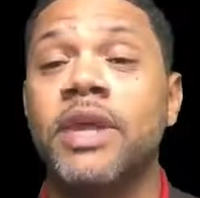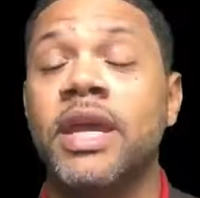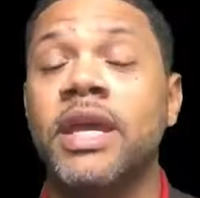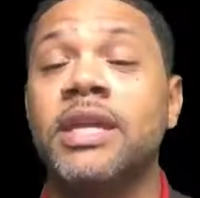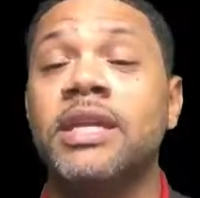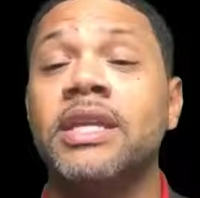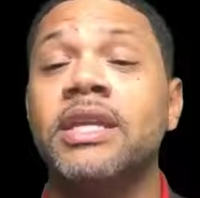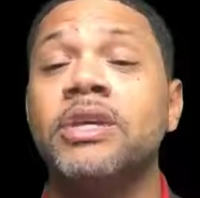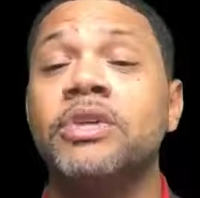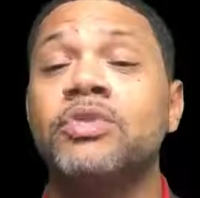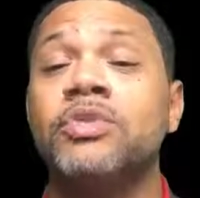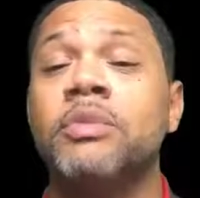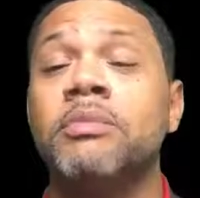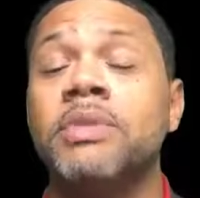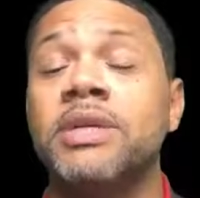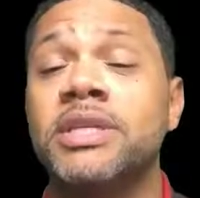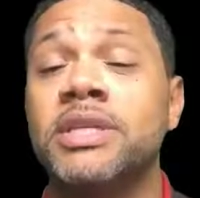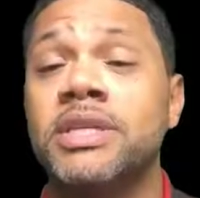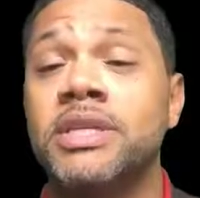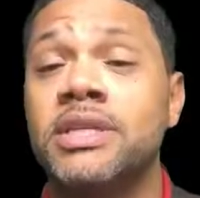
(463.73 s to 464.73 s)
It deals with
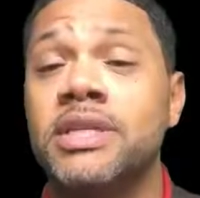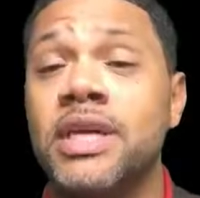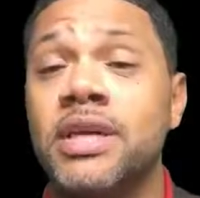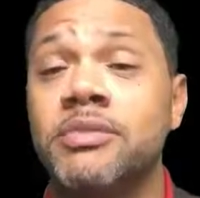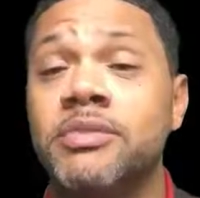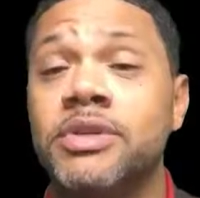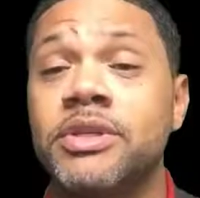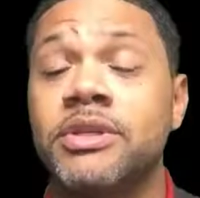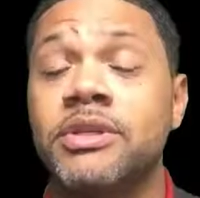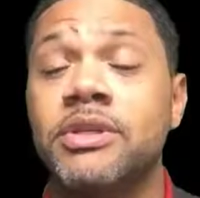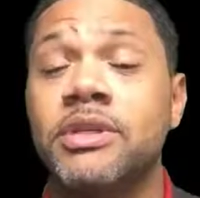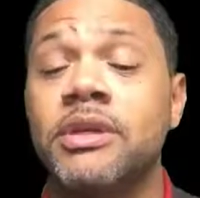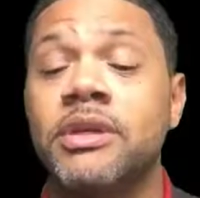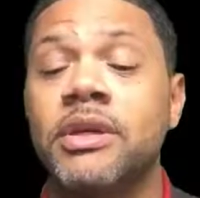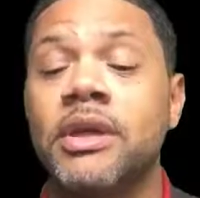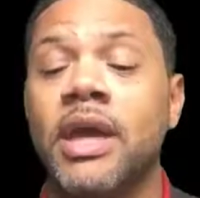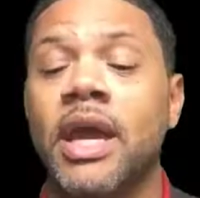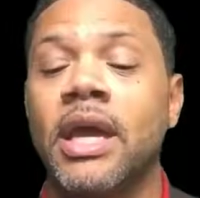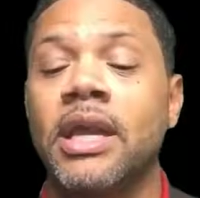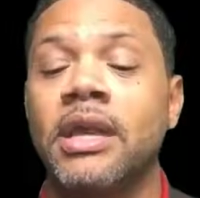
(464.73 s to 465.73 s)
misconceptions
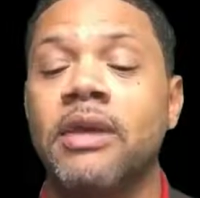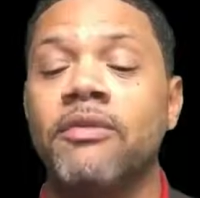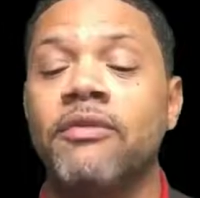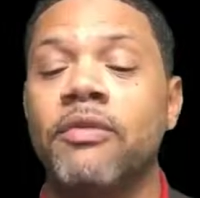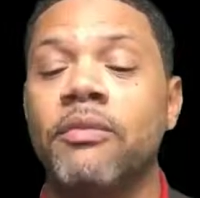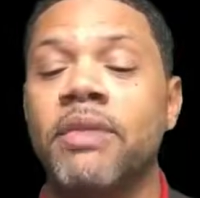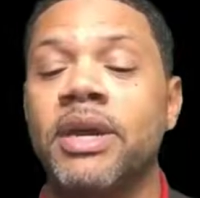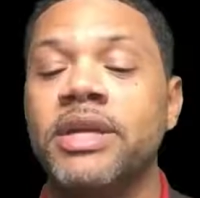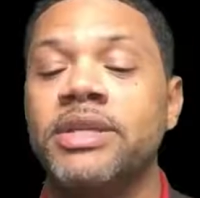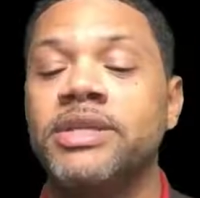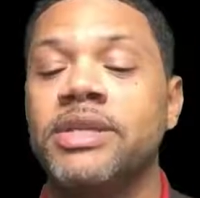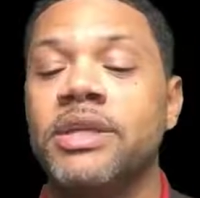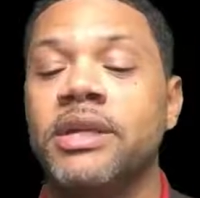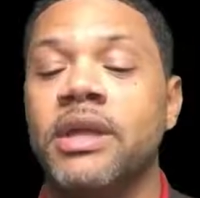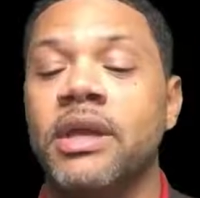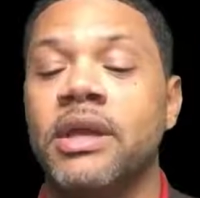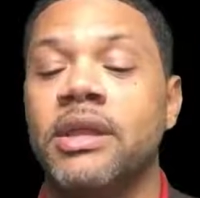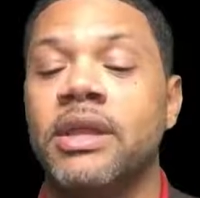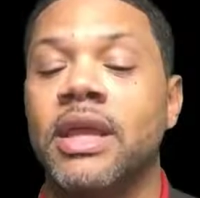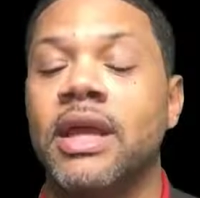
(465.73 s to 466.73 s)
and
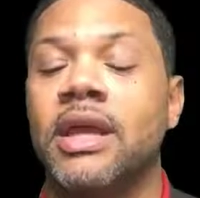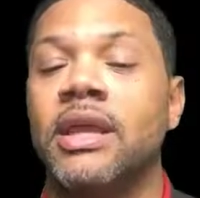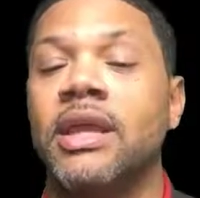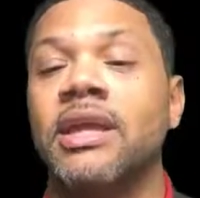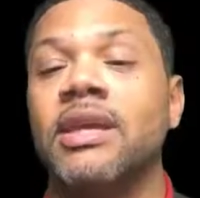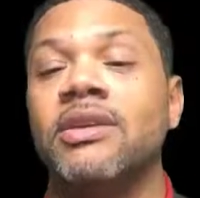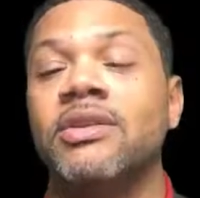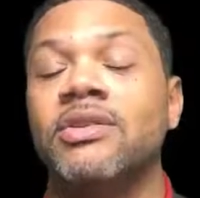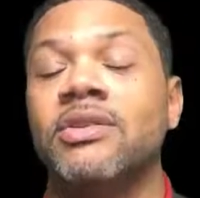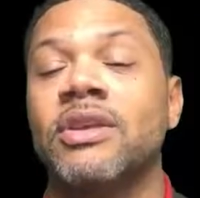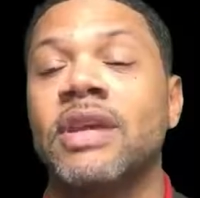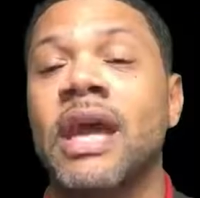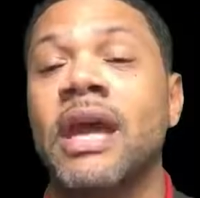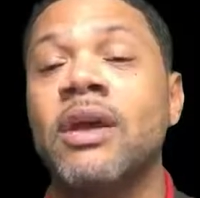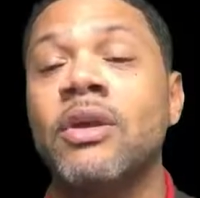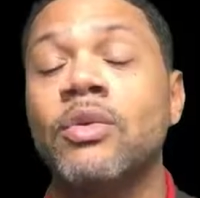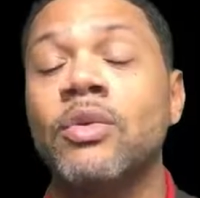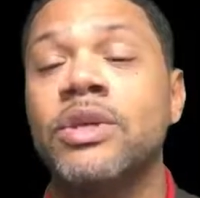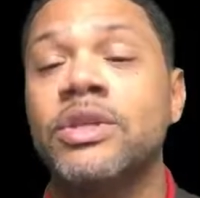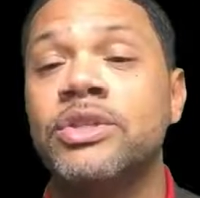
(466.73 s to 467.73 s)
information that is
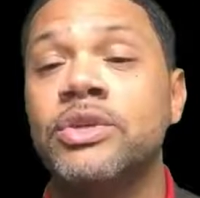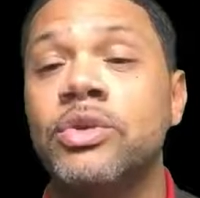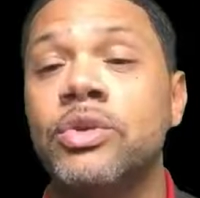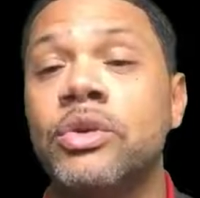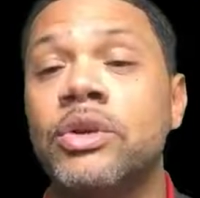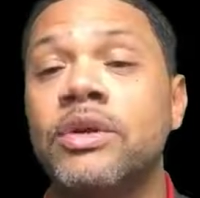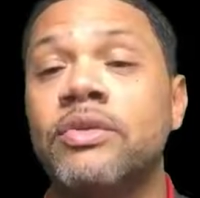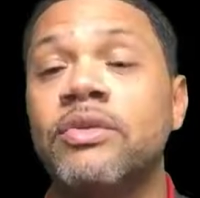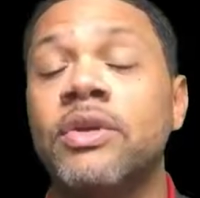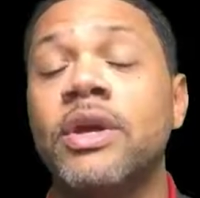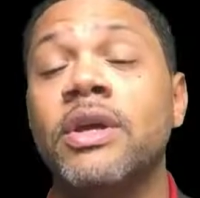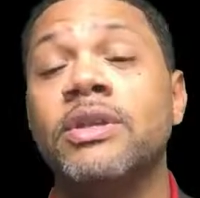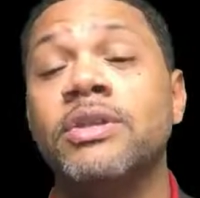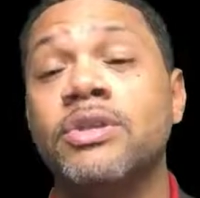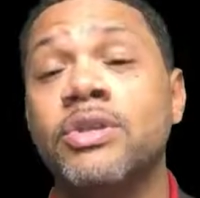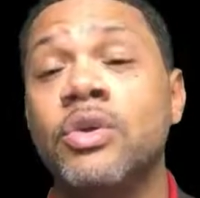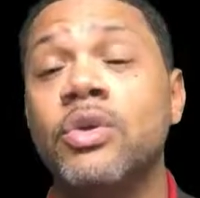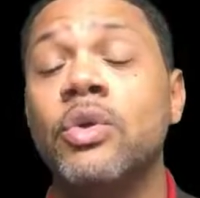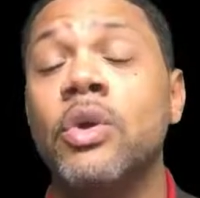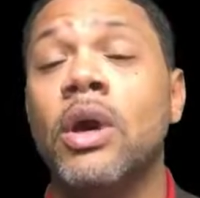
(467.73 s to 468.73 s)

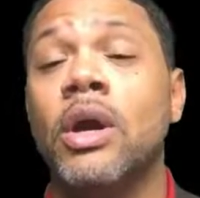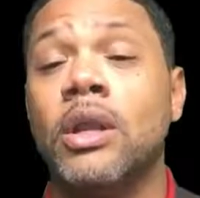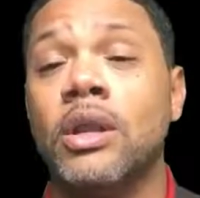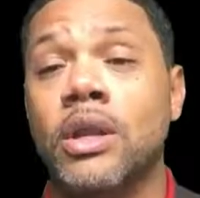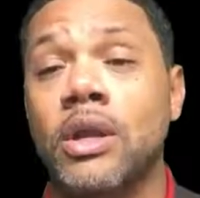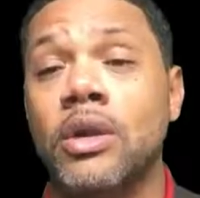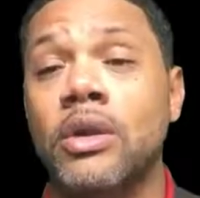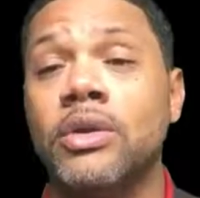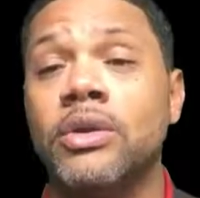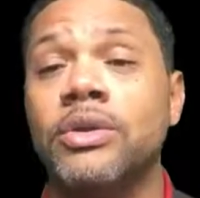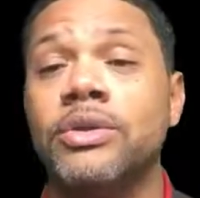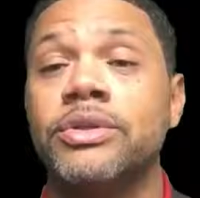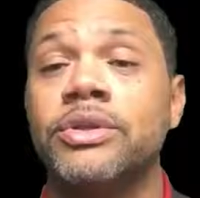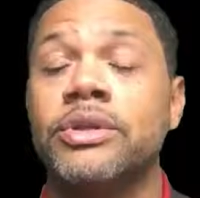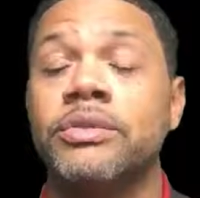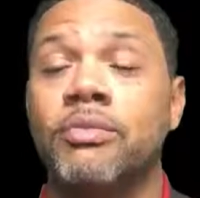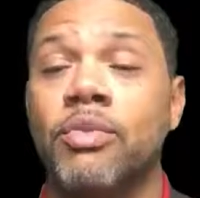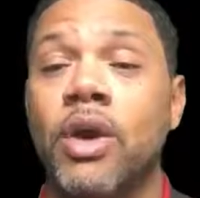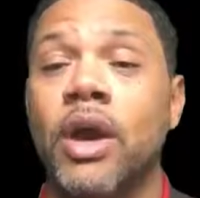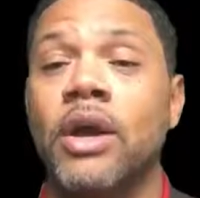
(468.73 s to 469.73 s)
counterintuitive to a
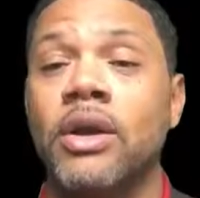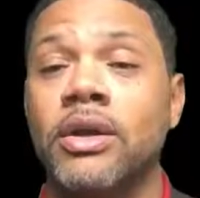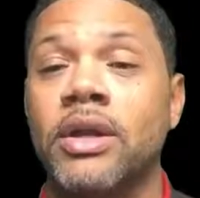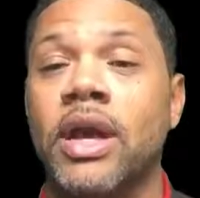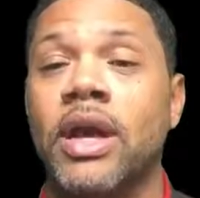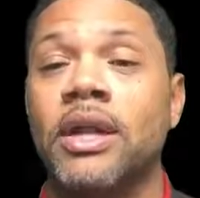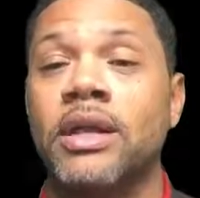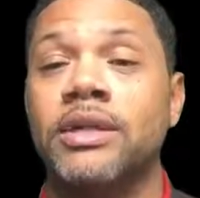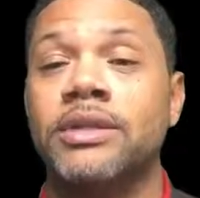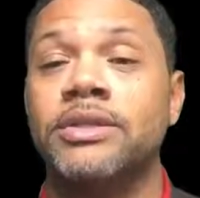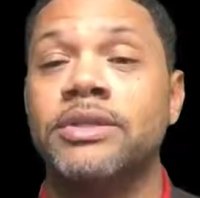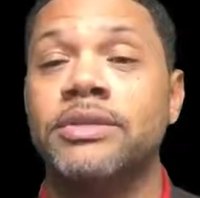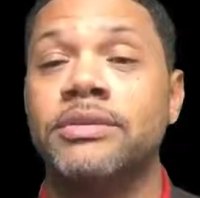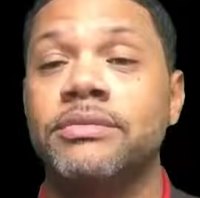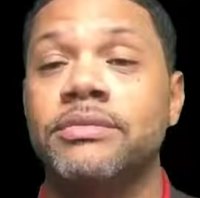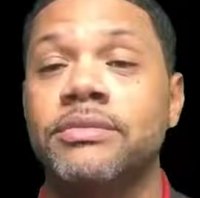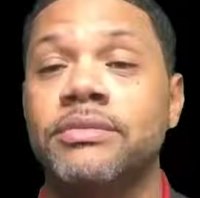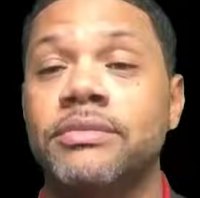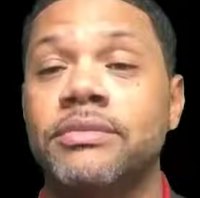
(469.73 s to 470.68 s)
learner's prior knowledge.